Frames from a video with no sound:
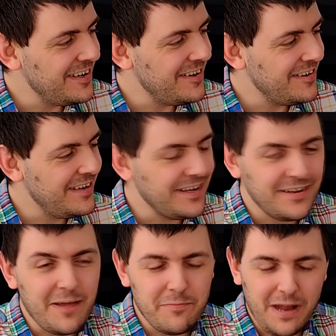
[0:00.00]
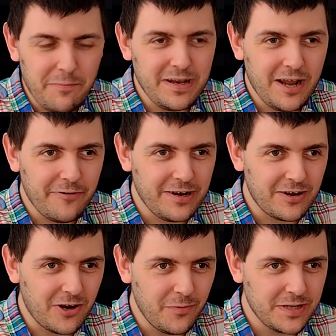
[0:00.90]
Oh dear, let me know in
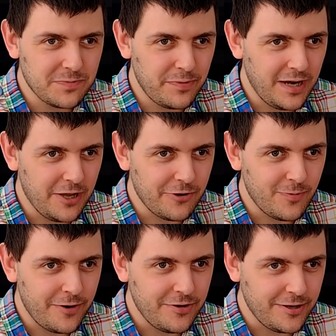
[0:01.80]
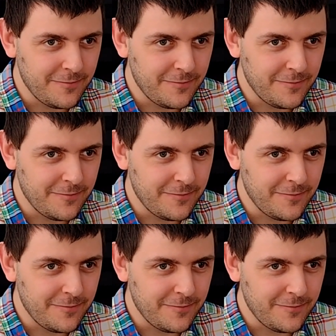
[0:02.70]
the comments below, won't